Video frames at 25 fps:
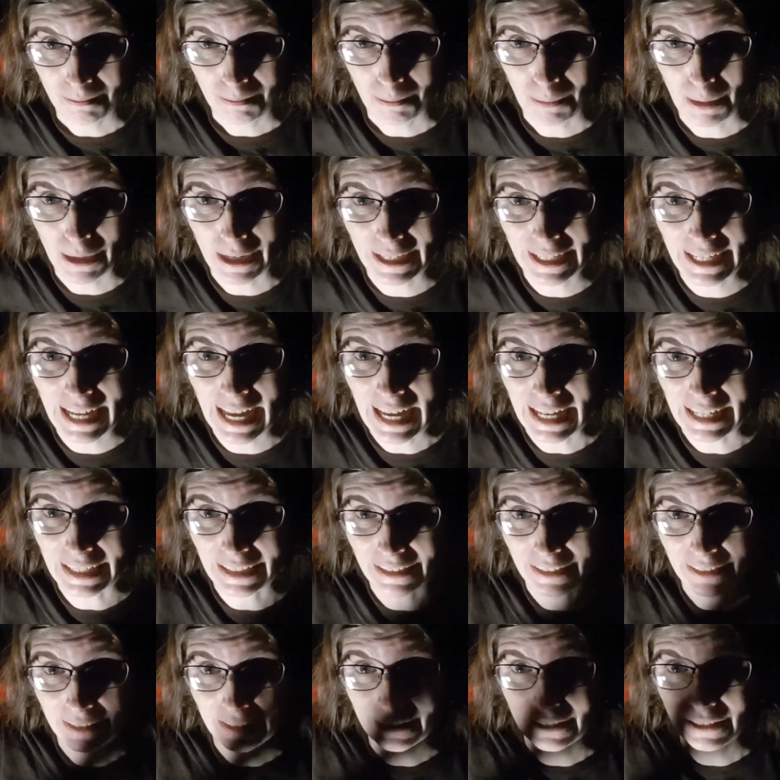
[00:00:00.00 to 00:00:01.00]
But again,
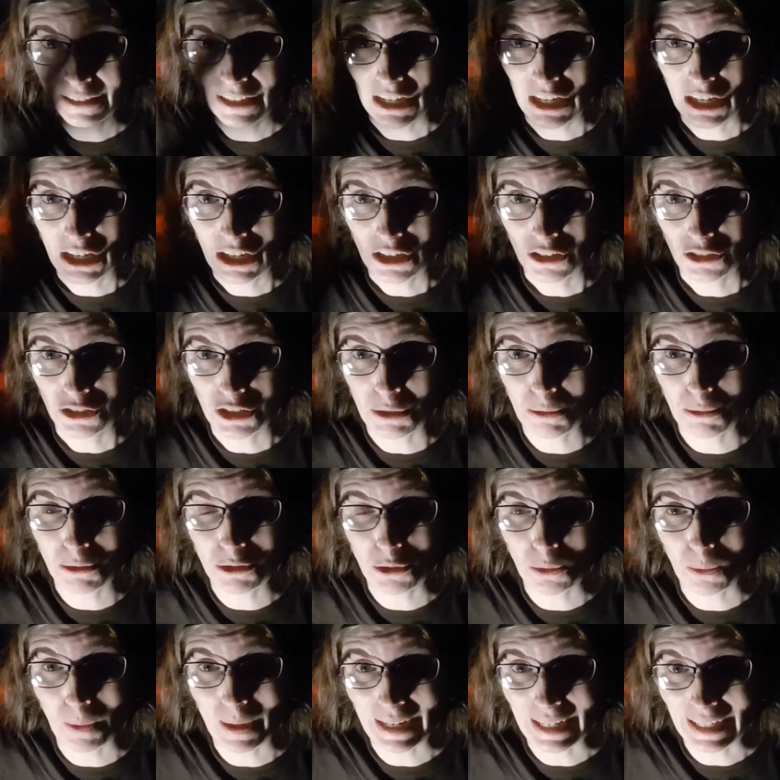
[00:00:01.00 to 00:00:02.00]
she was
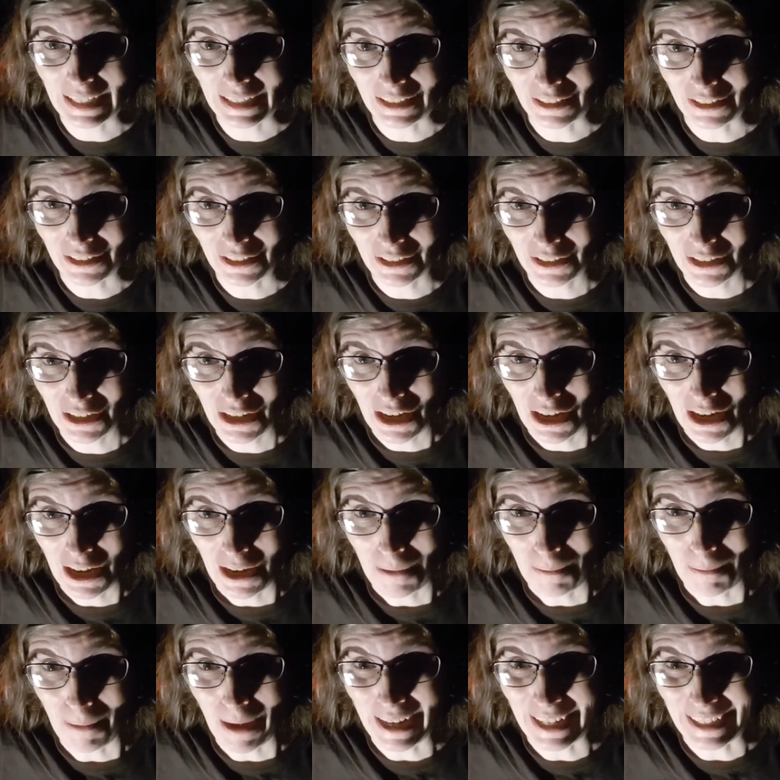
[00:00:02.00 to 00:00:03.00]
awakened
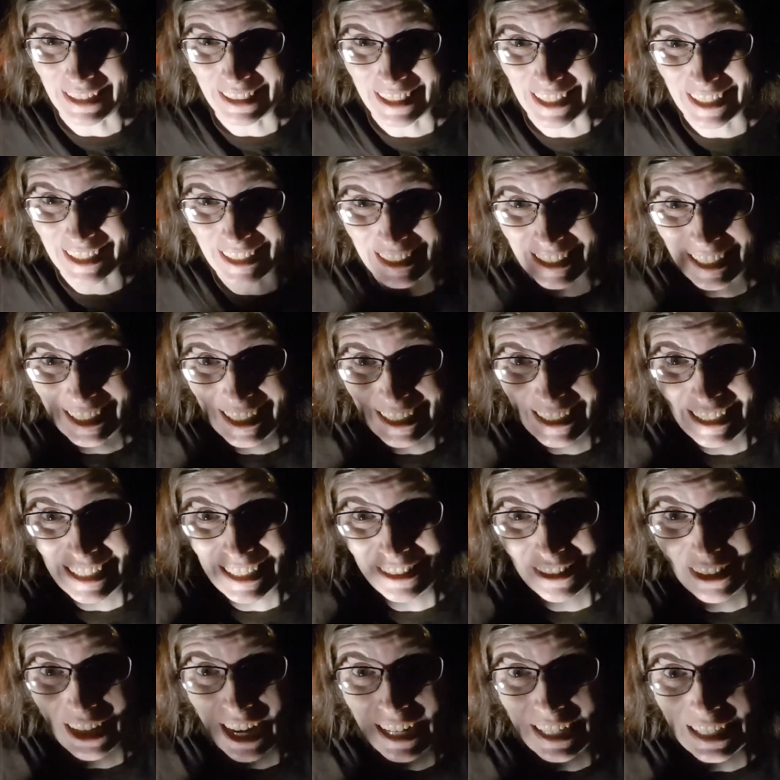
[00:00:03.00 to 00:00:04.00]
by the teeny
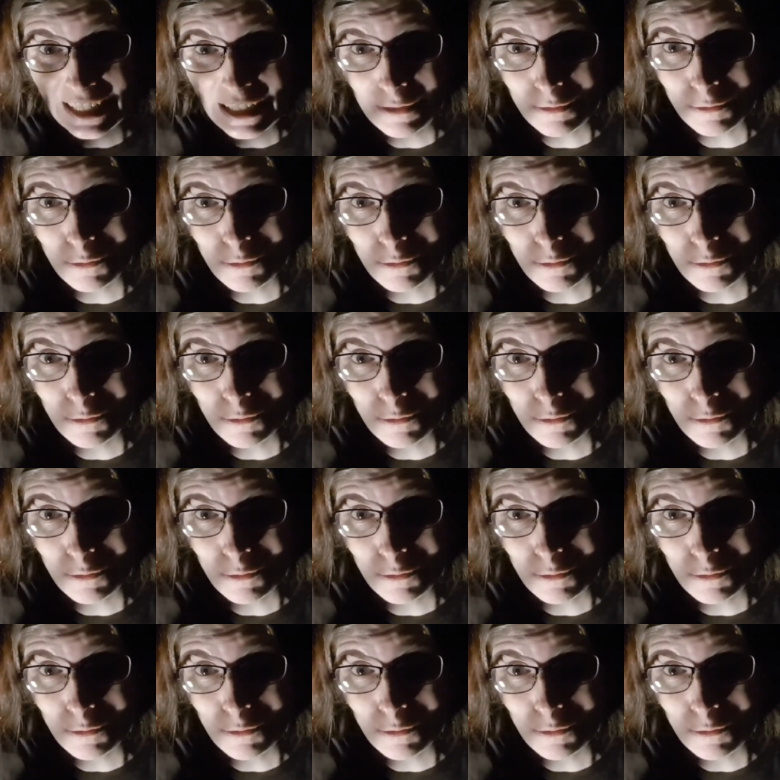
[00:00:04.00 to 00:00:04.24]
tiny